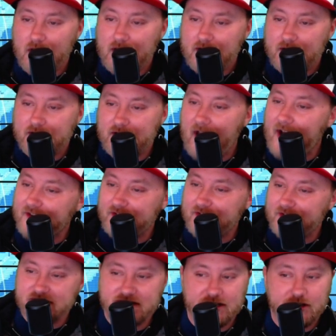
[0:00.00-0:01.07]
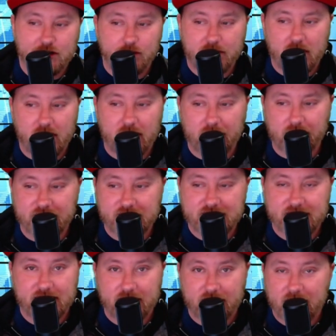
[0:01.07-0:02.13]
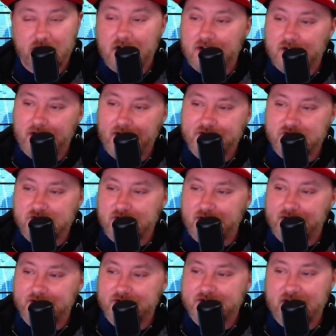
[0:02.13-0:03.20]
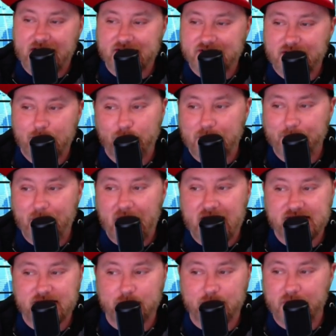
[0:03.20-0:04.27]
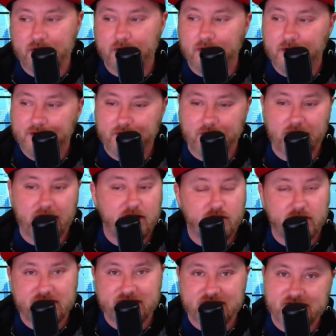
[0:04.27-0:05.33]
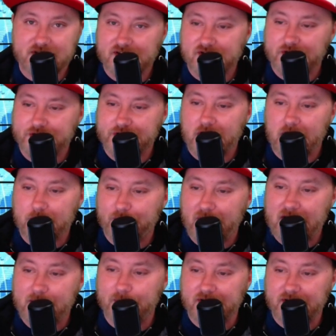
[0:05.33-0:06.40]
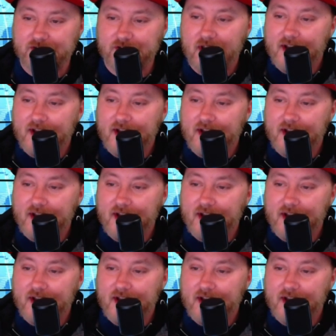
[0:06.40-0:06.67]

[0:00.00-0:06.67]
Now that there's a new Congress, legislators can't simply pass a bill to increase the $600 payments.